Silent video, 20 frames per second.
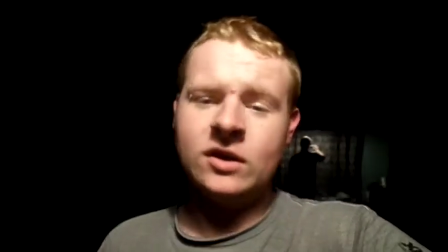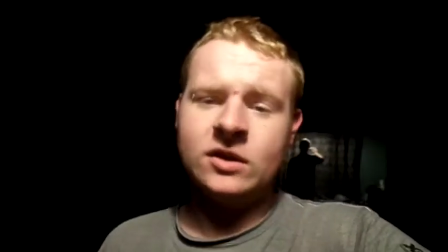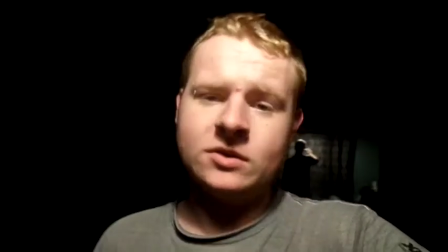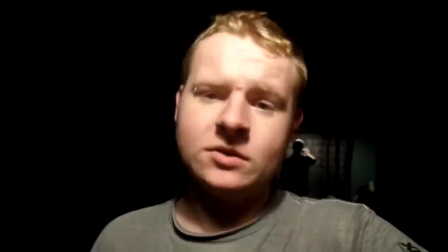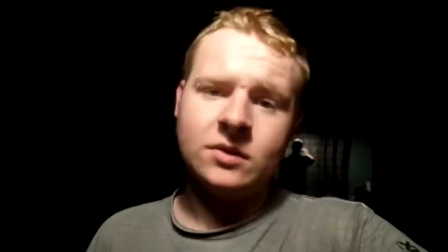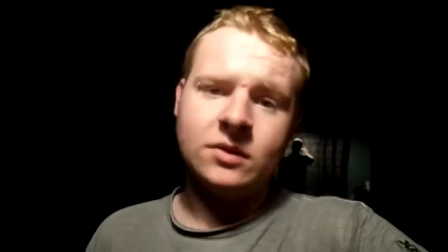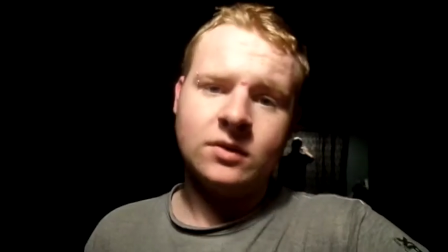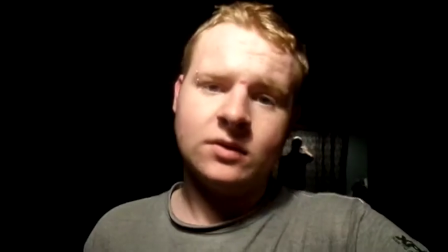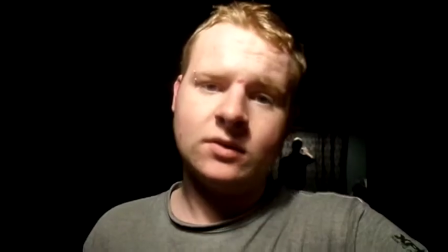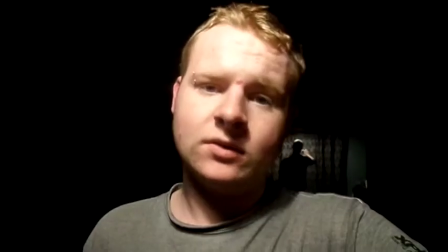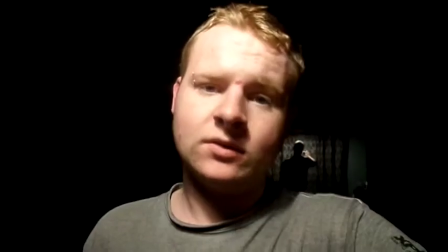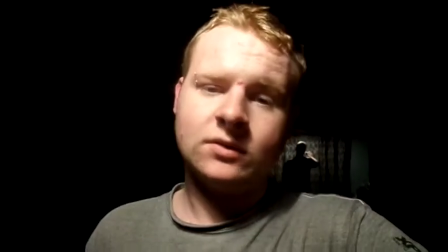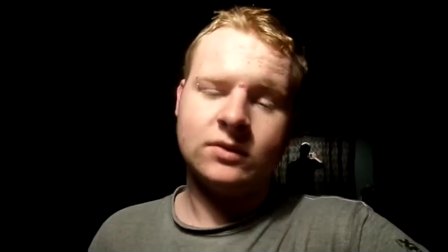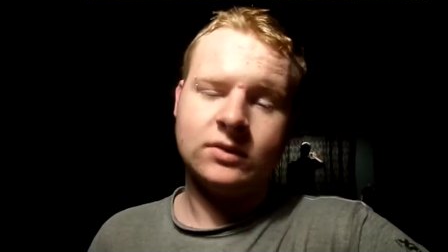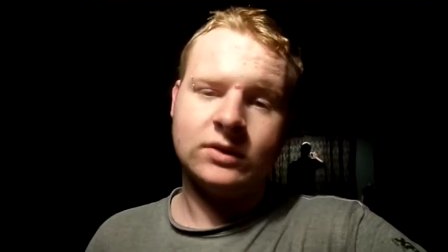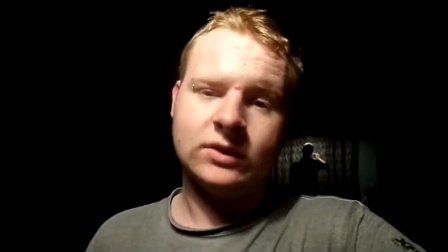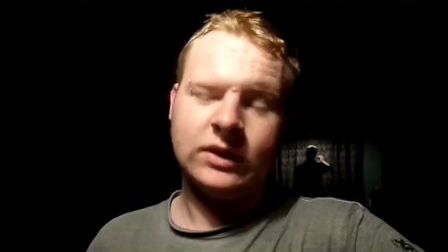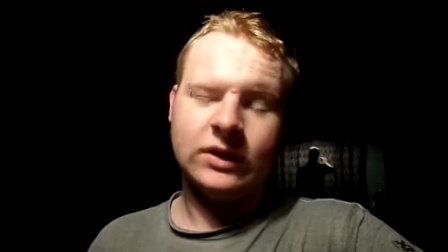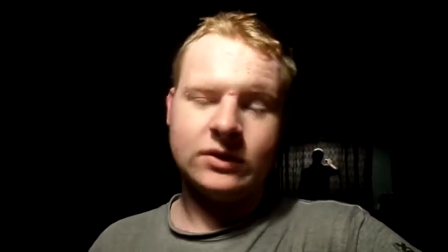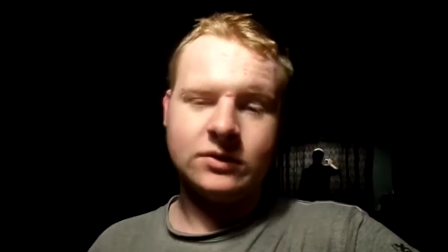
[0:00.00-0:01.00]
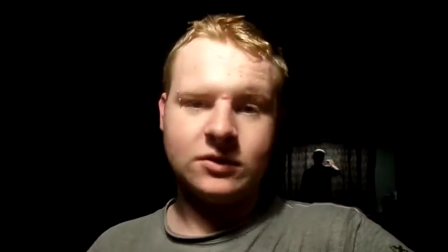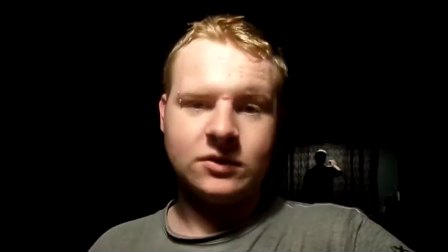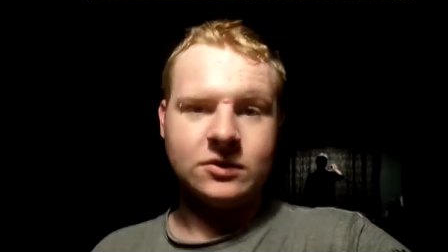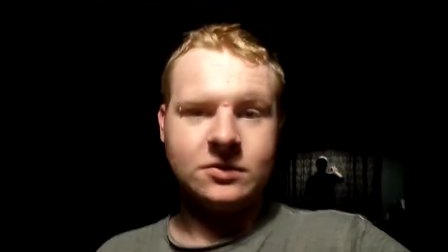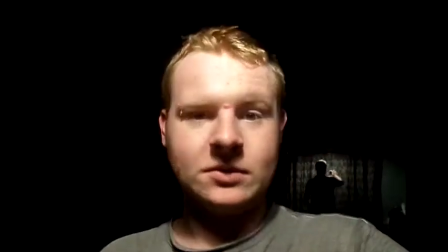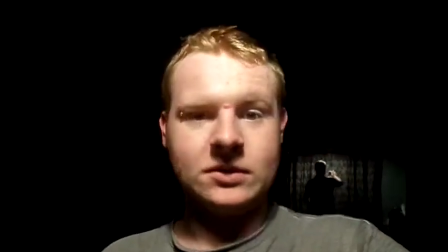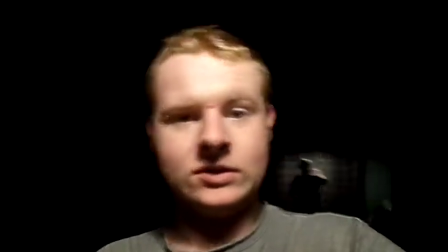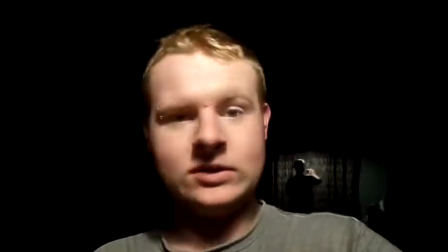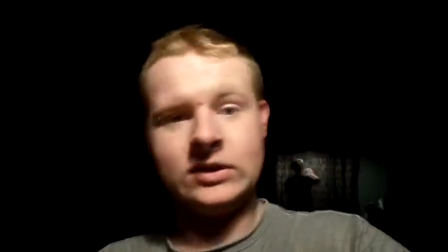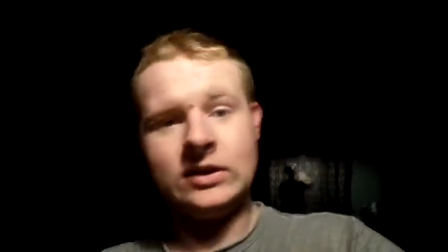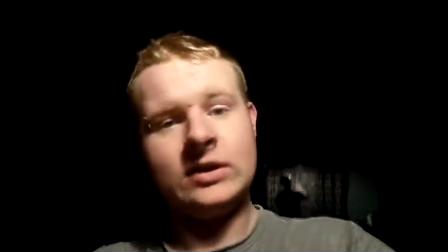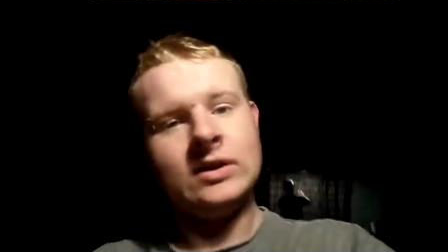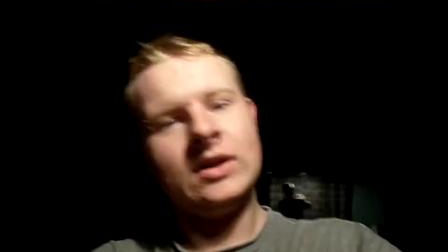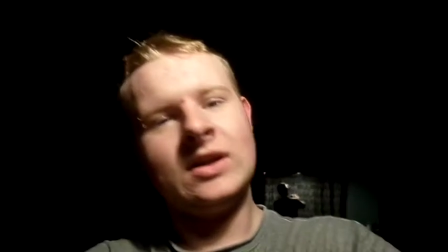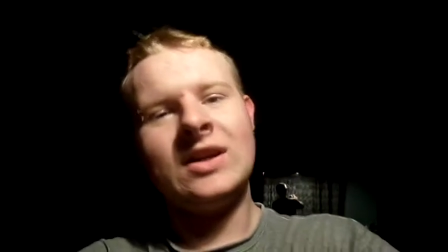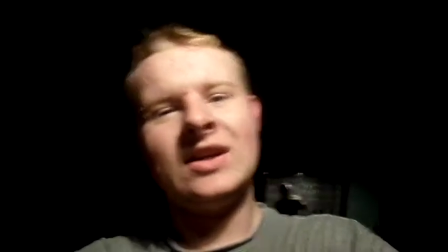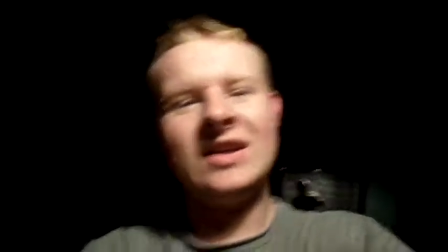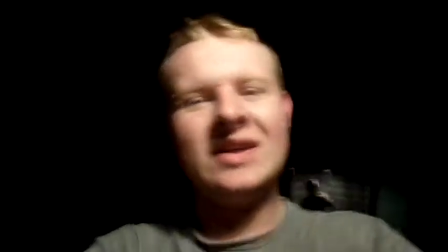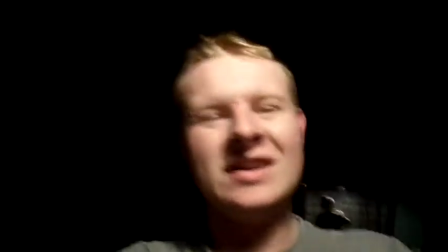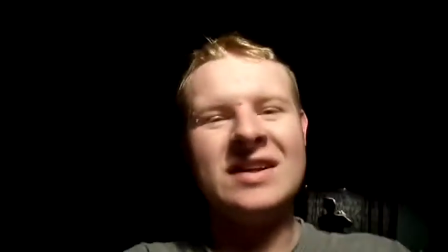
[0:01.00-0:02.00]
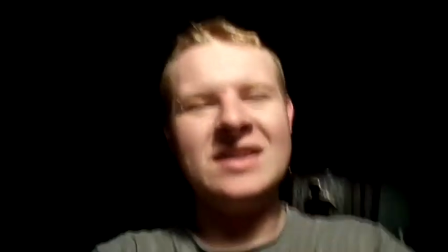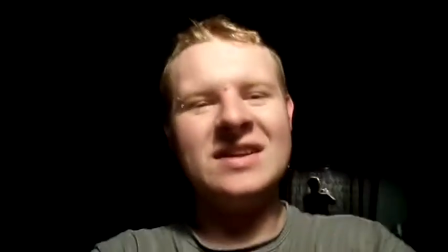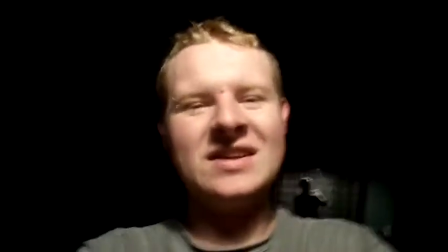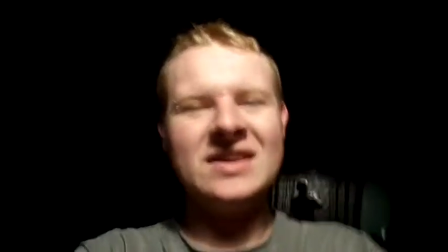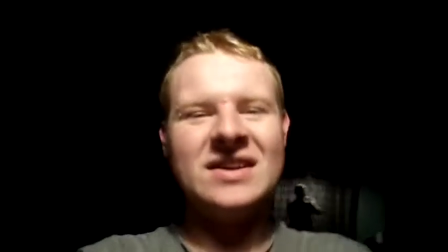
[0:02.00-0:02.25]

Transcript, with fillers: as well. That's what I was supposed to say.